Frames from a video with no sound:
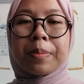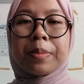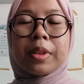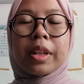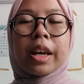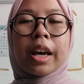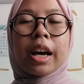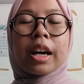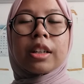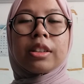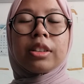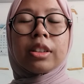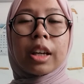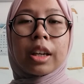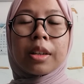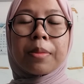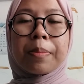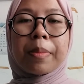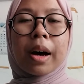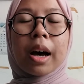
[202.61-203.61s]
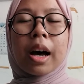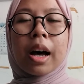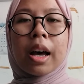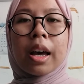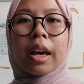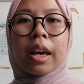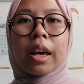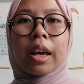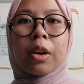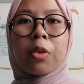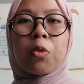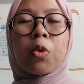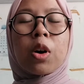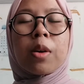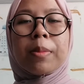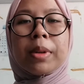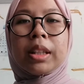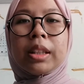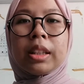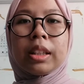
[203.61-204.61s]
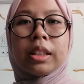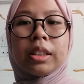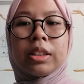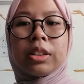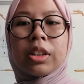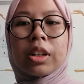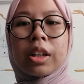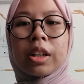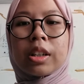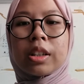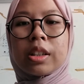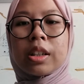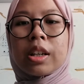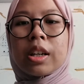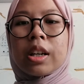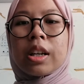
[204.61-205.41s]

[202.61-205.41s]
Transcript: they are checked by woman teacher